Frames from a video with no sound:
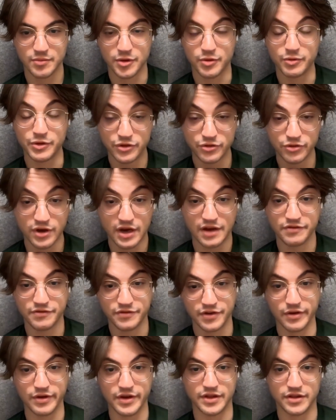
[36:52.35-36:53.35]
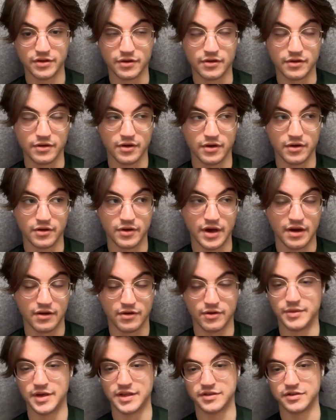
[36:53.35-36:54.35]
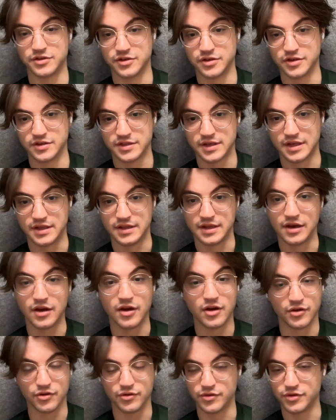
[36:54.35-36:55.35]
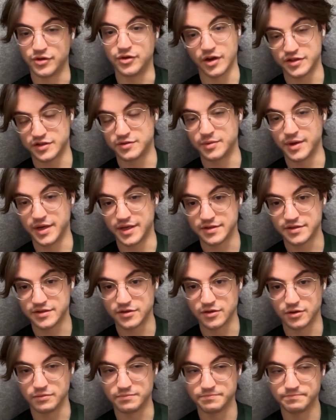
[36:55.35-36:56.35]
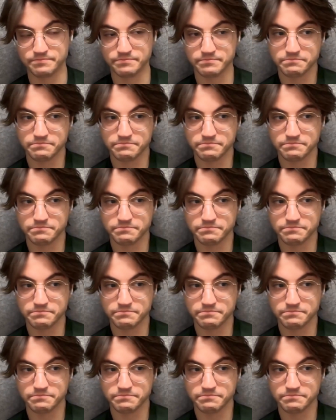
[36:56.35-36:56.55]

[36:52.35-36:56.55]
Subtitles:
But we do have very thorough error messages and they are Rust based. So